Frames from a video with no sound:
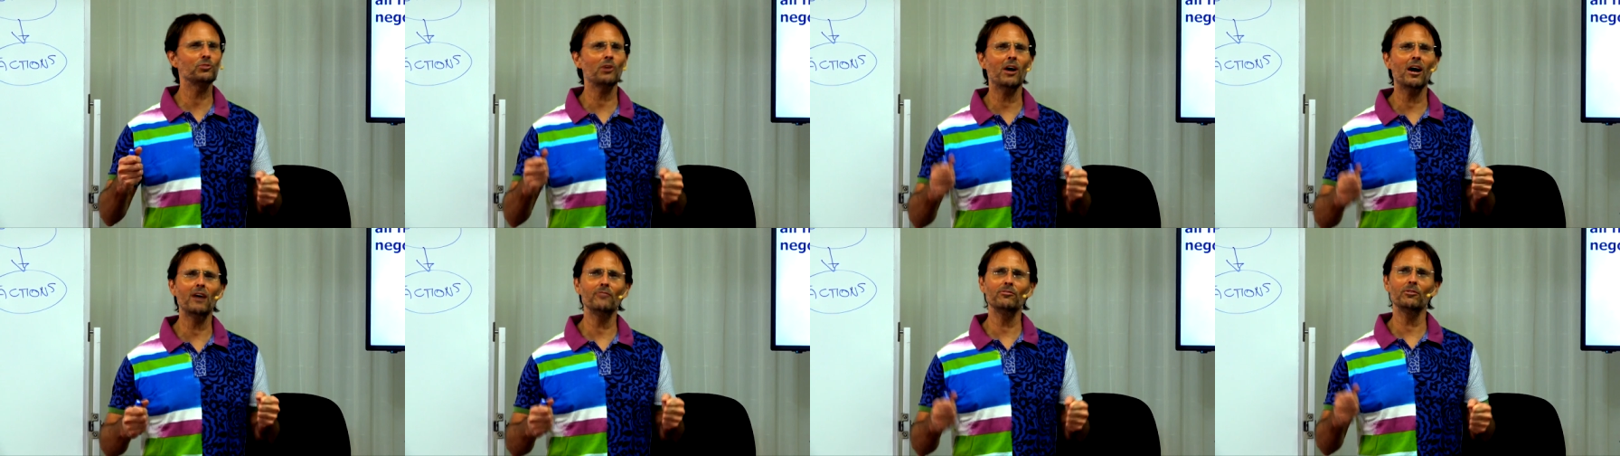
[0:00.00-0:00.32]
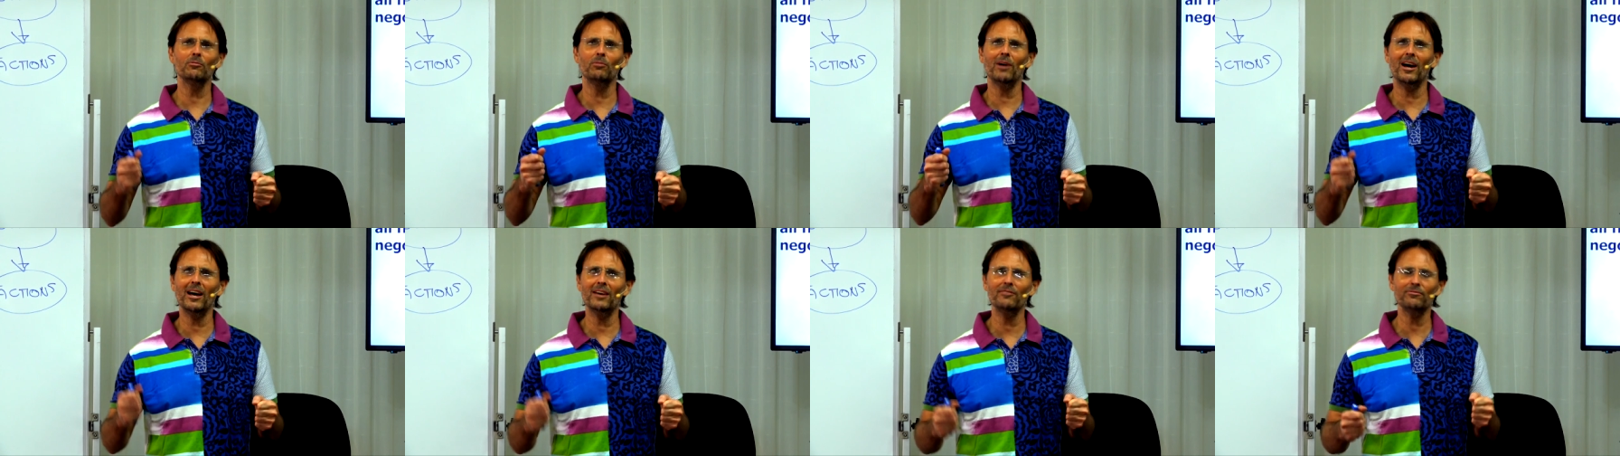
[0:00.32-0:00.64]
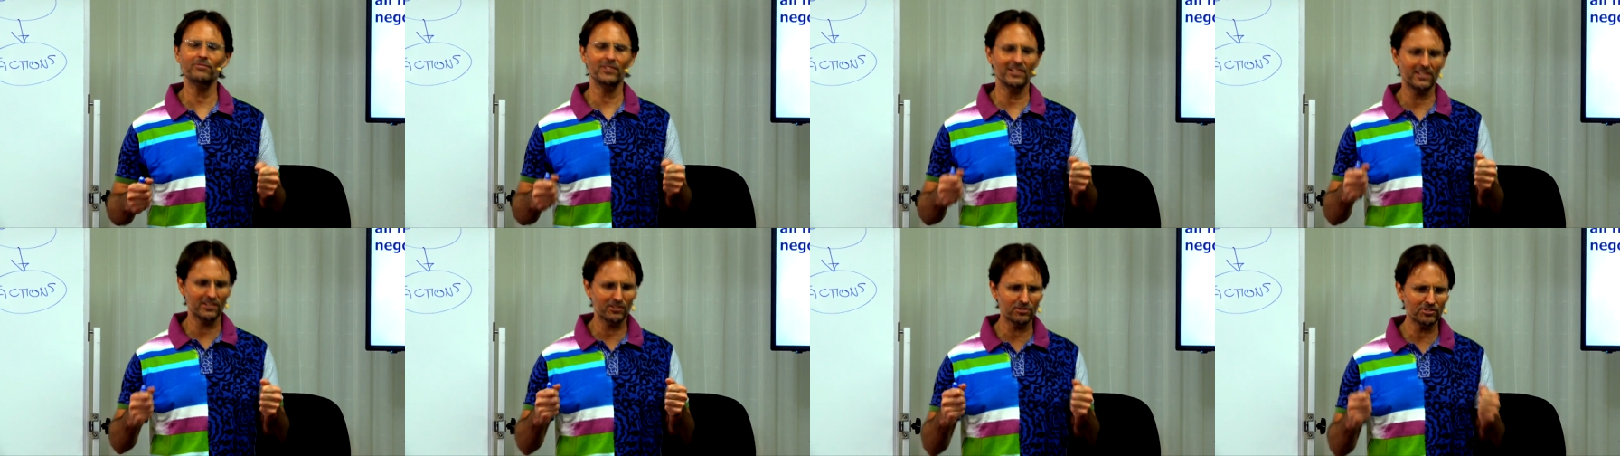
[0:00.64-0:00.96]
drove away
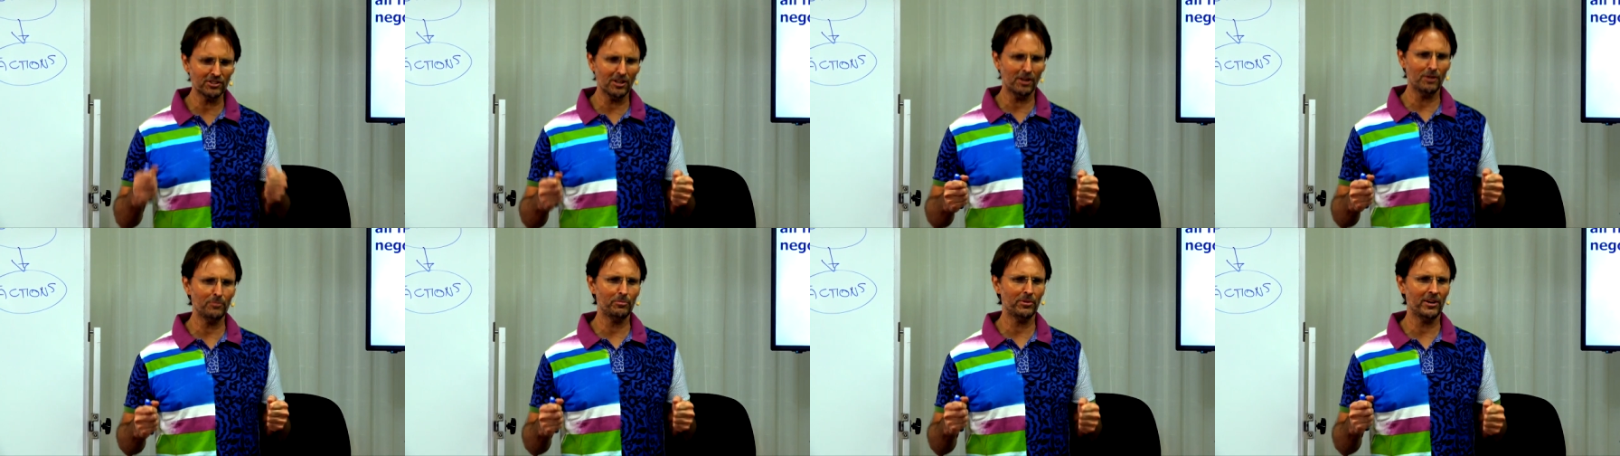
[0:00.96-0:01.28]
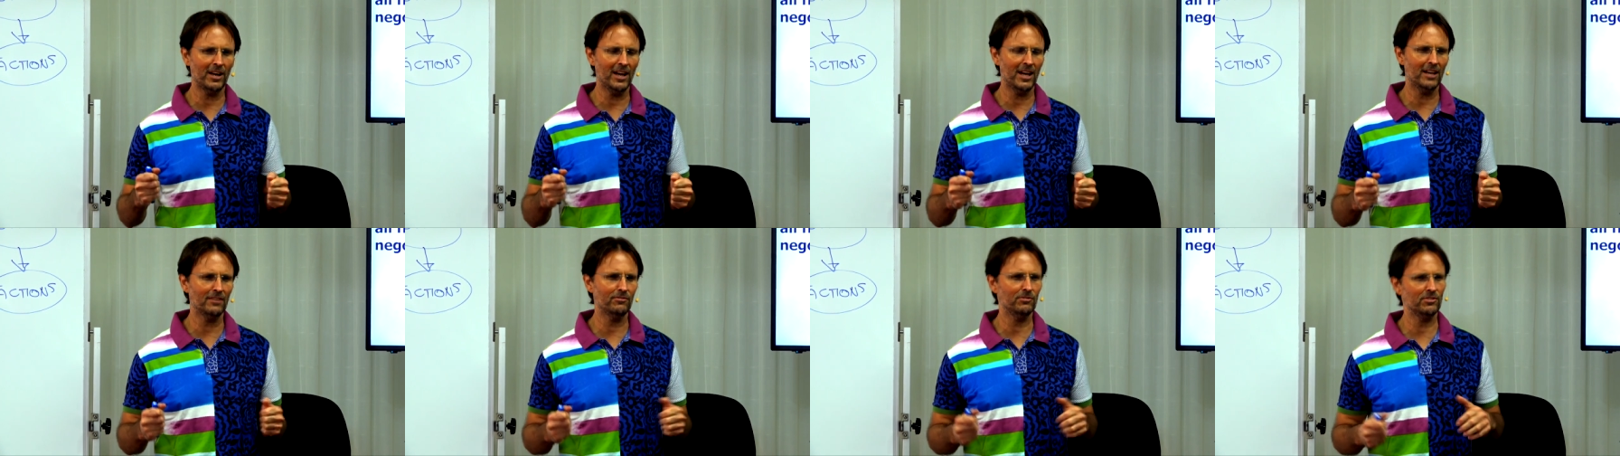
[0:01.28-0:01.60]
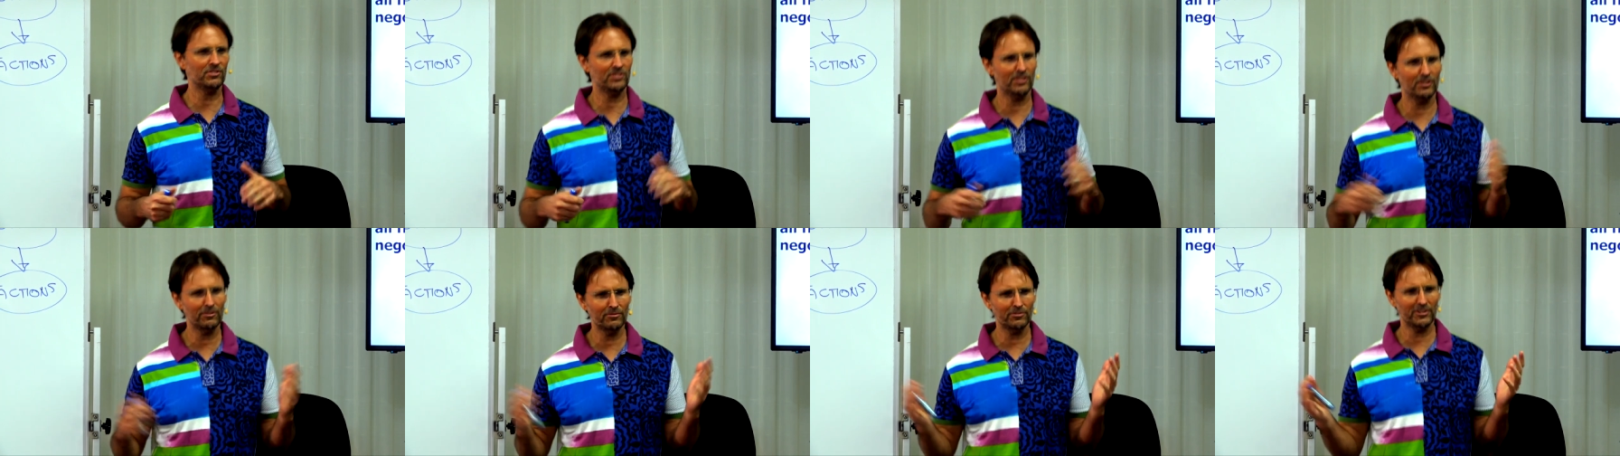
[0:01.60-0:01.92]
feeling so proud of
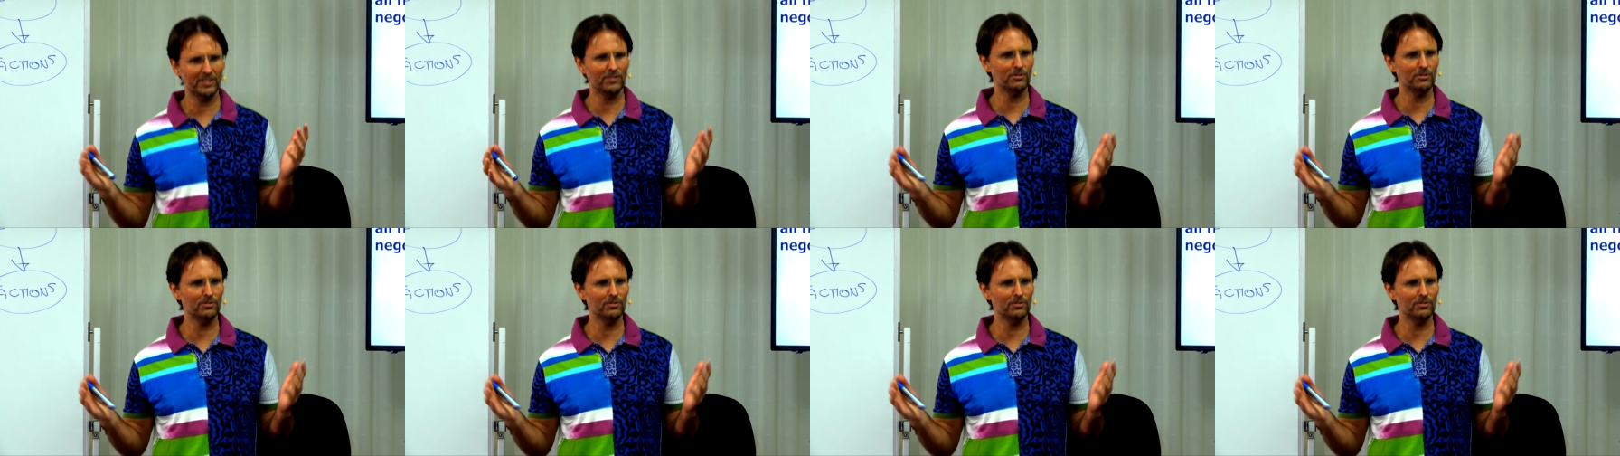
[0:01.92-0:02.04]
herself